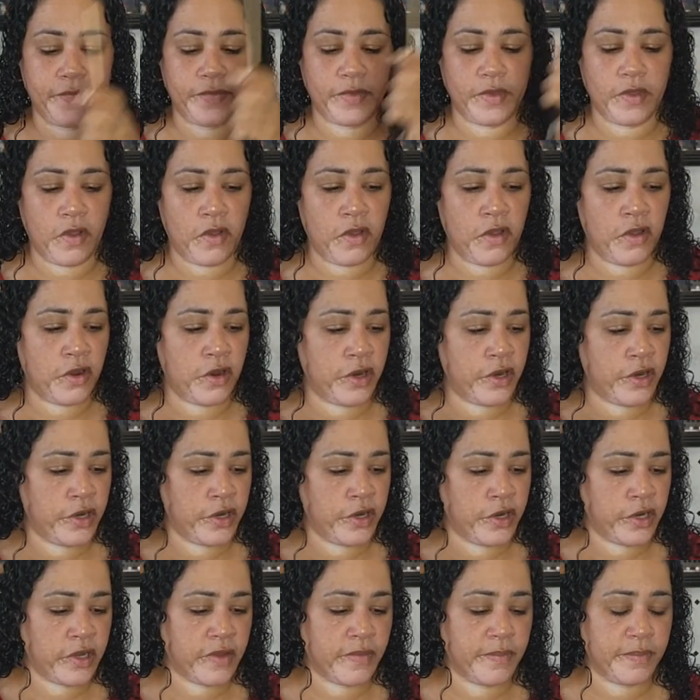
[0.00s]

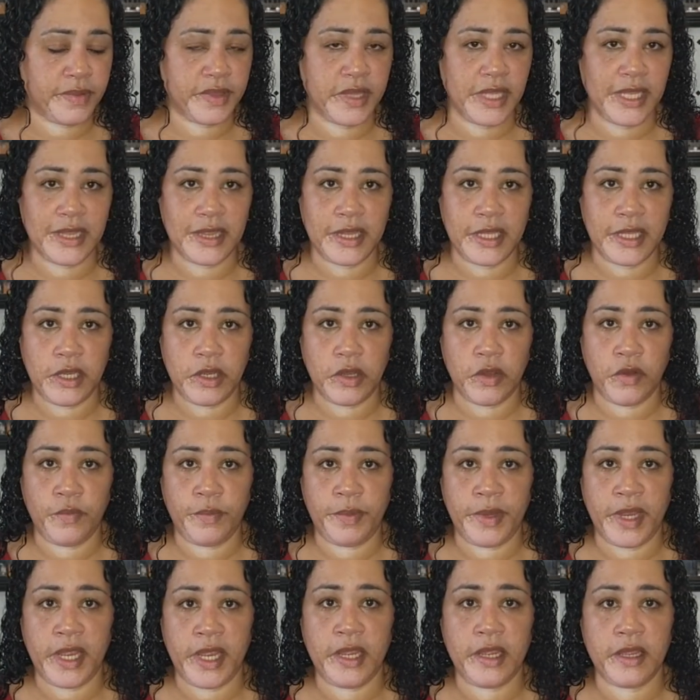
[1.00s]
are completely
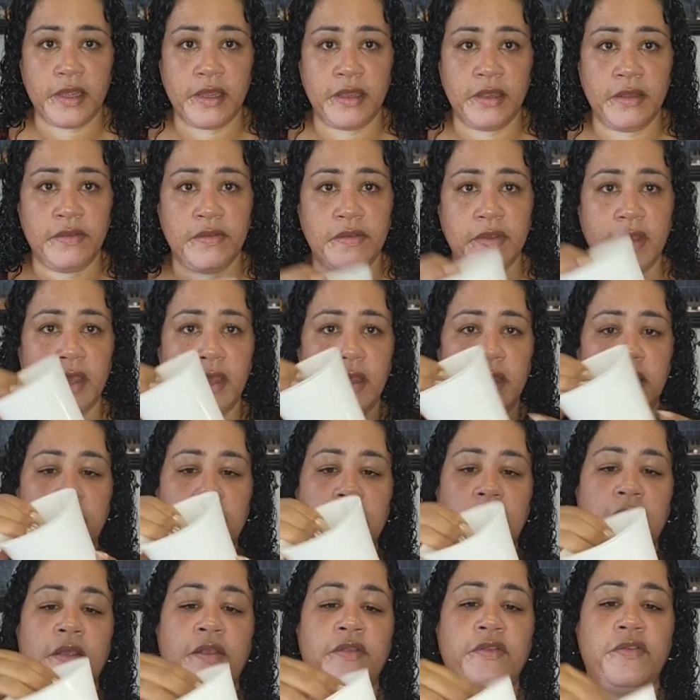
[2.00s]
opaque inside
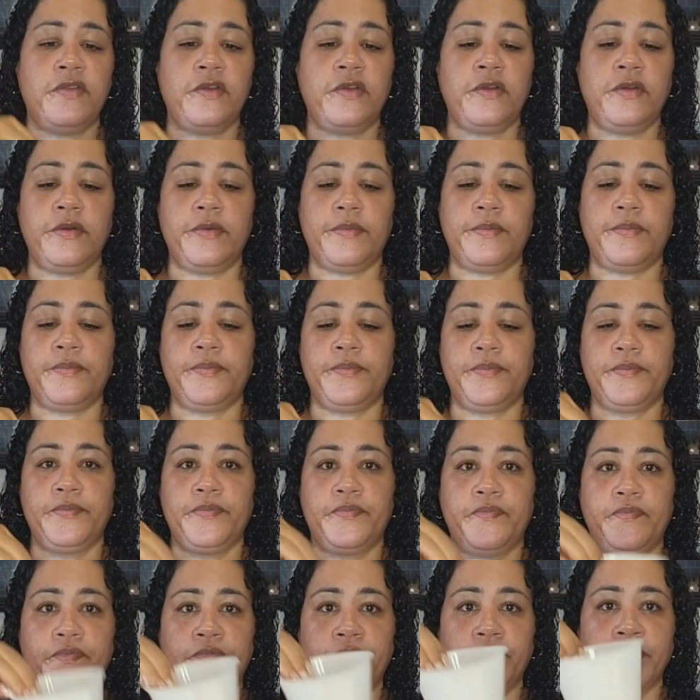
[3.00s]
the insert.
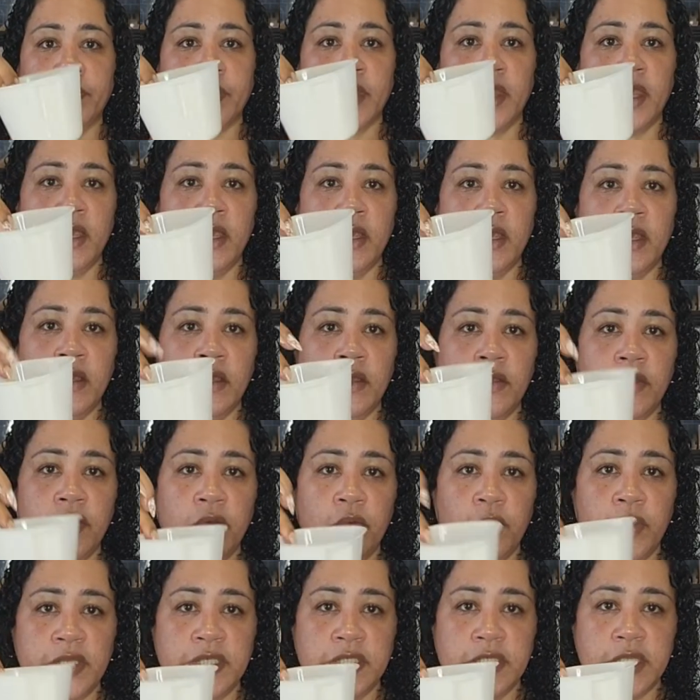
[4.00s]
The
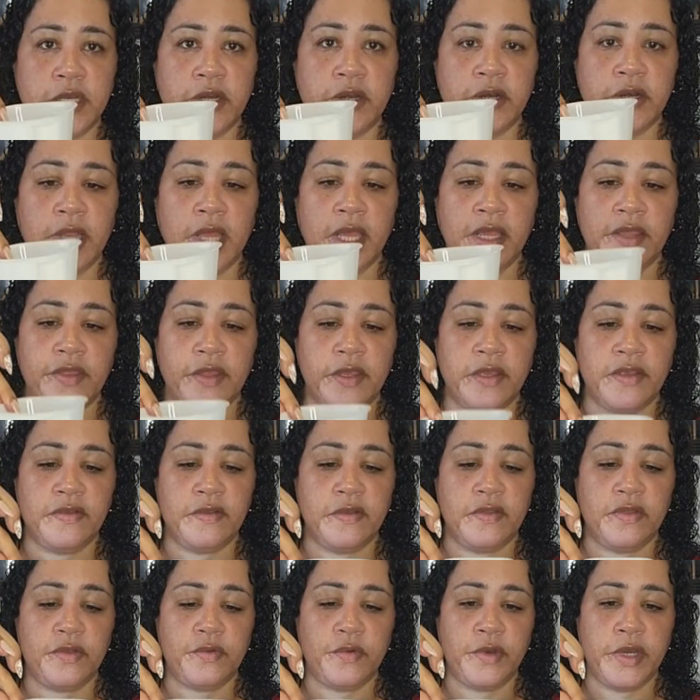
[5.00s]
ones that are like this
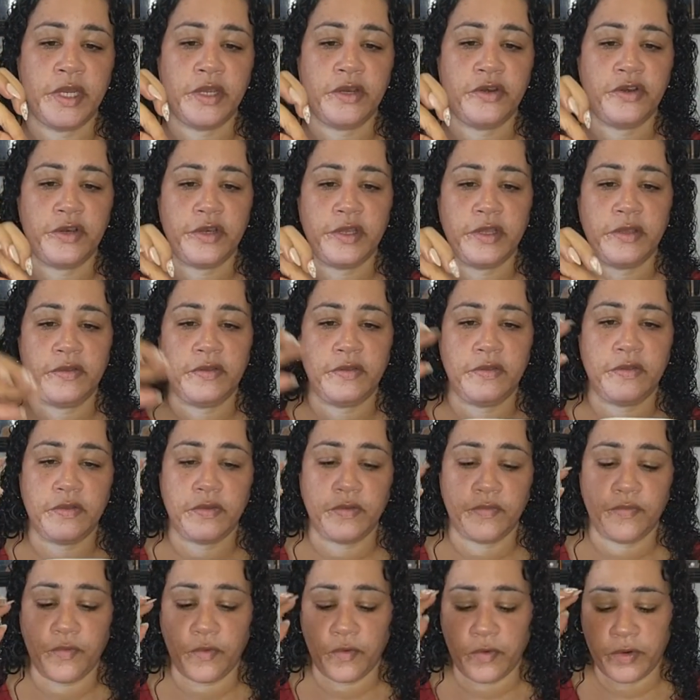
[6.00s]
and 3-inch, this is the
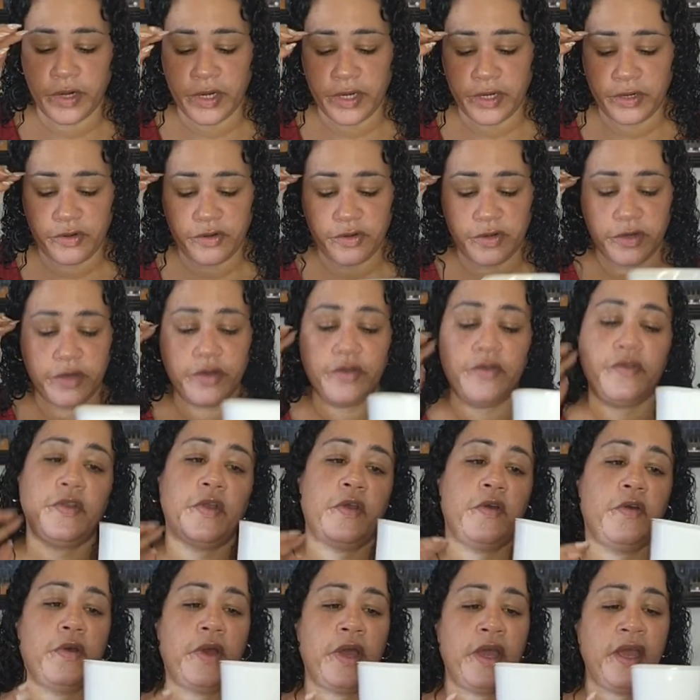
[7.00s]
4-inch.
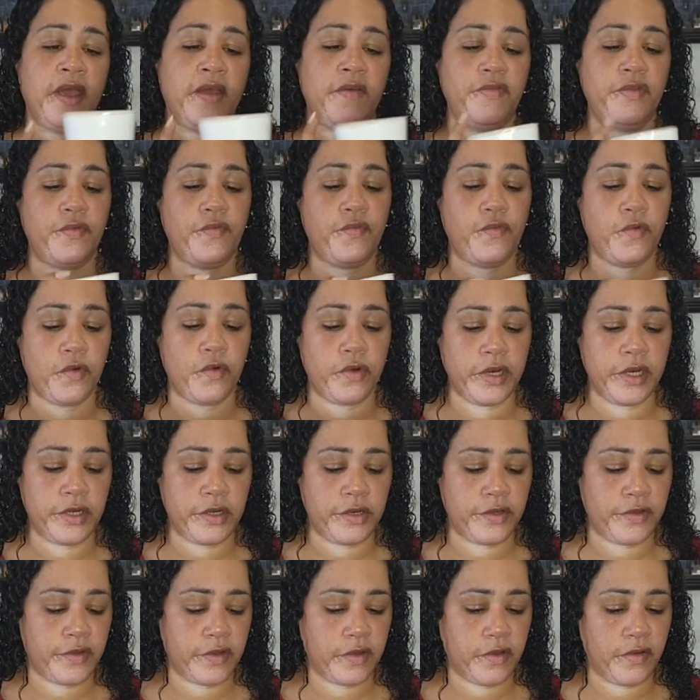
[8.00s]
So I have the 4-inch
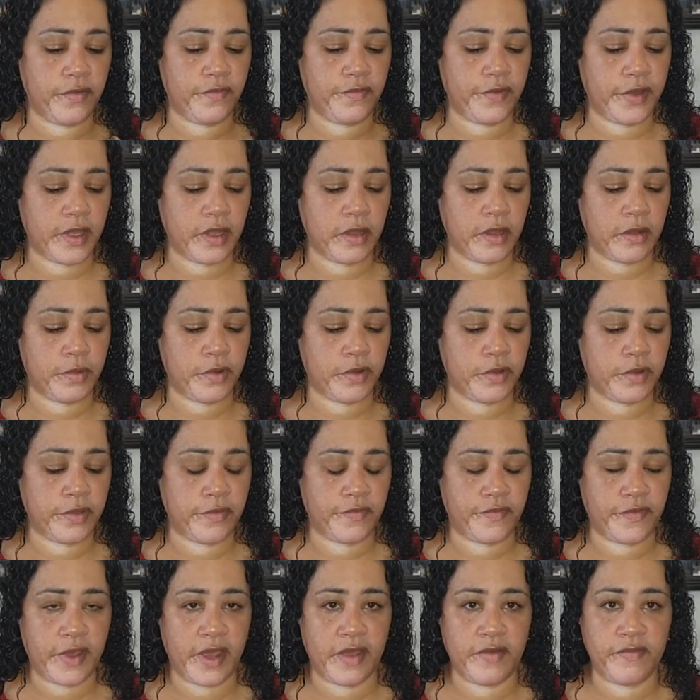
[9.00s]
still available, the
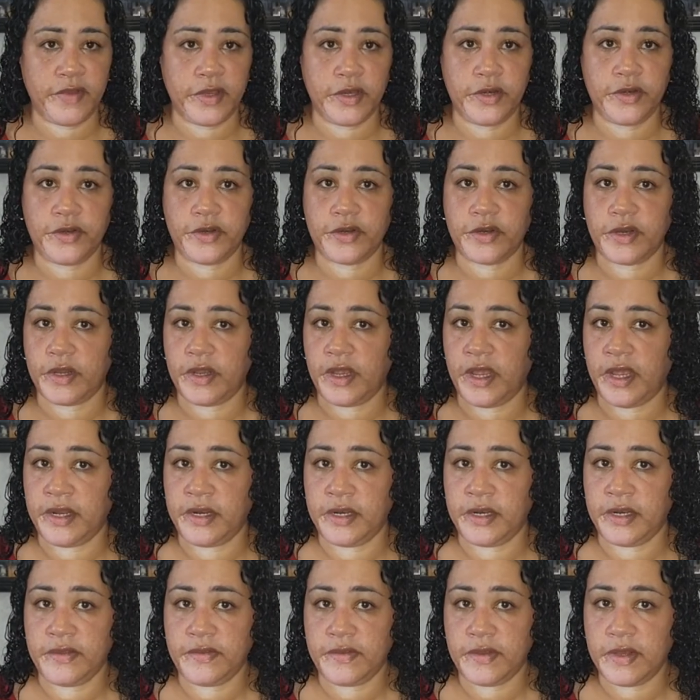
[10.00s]
5-inch and
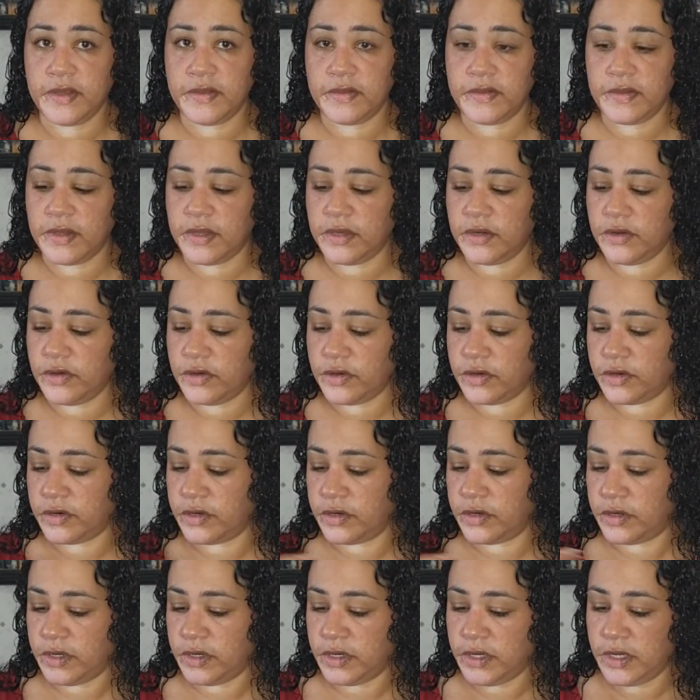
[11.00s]
the 6-inch
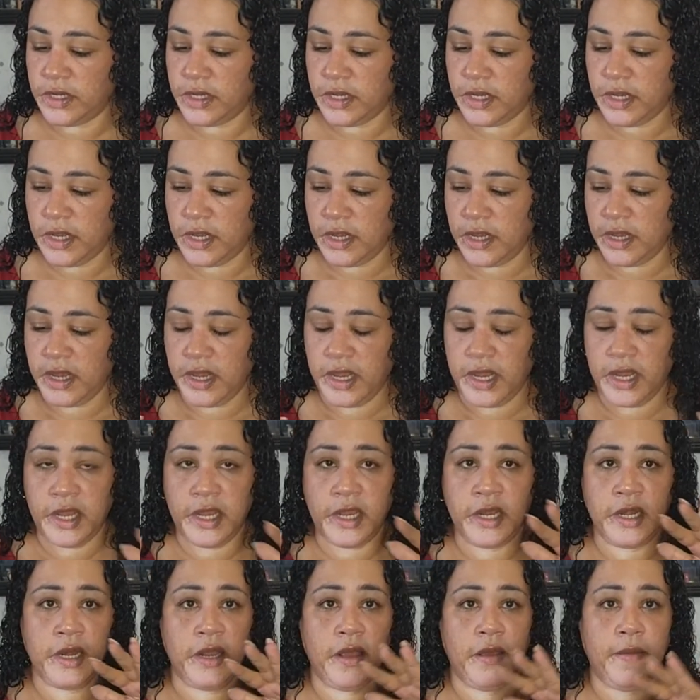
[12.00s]

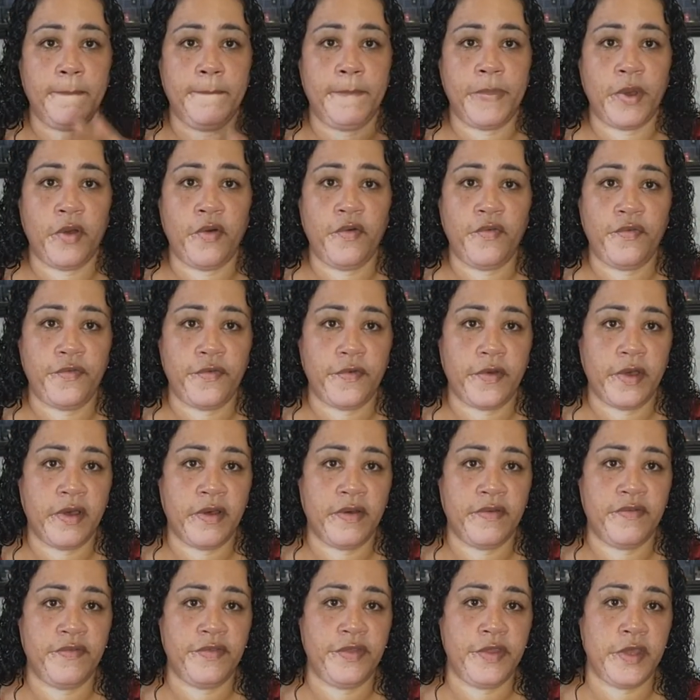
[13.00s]
in both
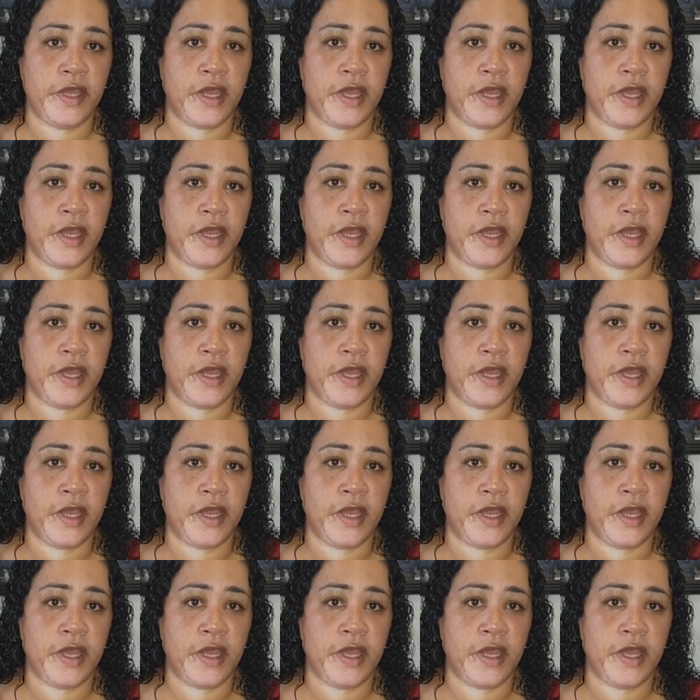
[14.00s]
of the